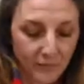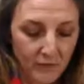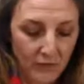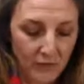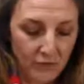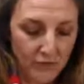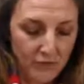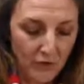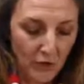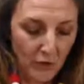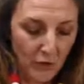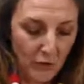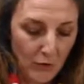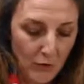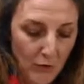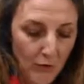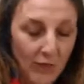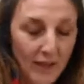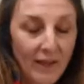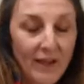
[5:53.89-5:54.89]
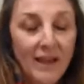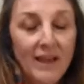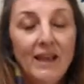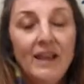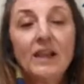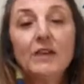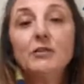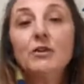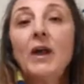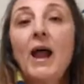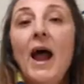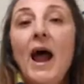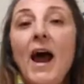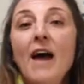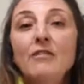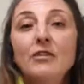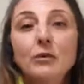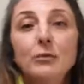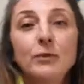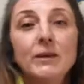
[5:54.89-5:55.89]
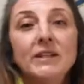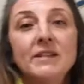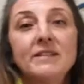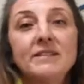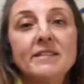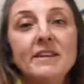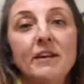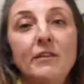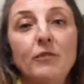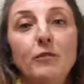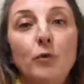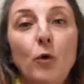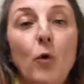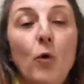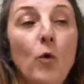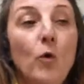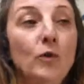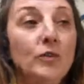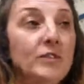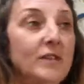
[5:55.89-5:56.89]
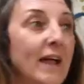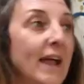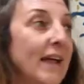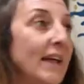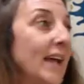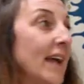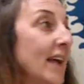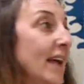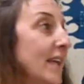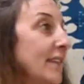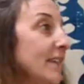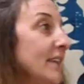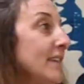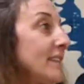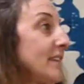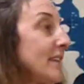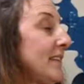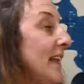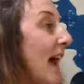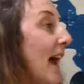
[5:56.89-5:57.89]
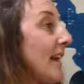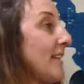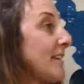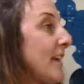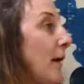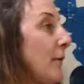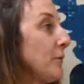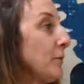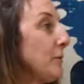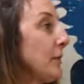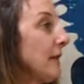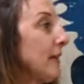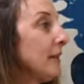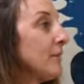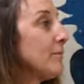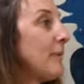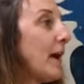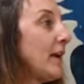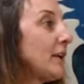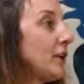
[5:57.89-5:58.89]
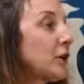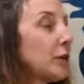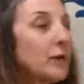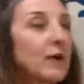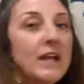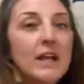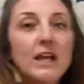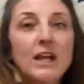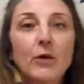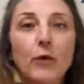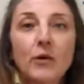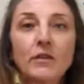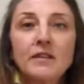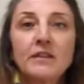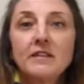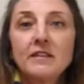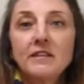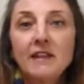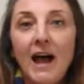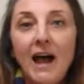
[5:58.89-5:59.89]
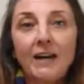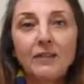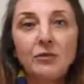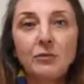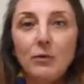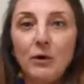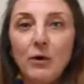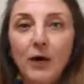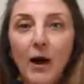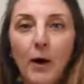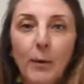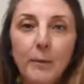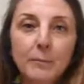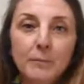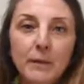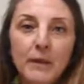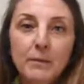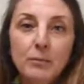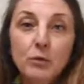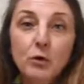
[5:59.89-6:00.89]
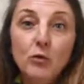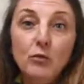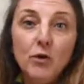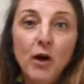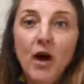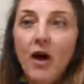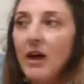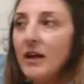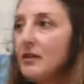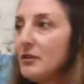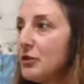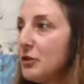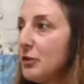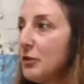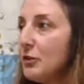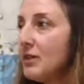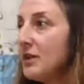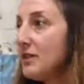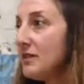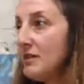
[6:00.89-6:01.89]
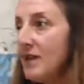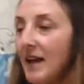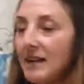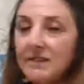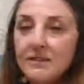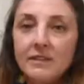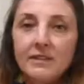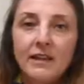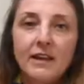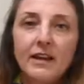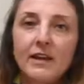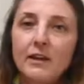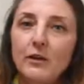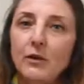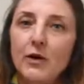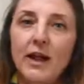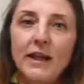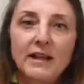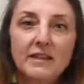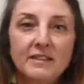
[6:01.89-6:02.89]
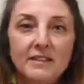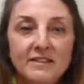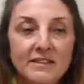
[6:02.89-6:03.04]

So if you have a written set of goals like, this class helps me get my degree, or this class will help me move on to this next thing, or I get to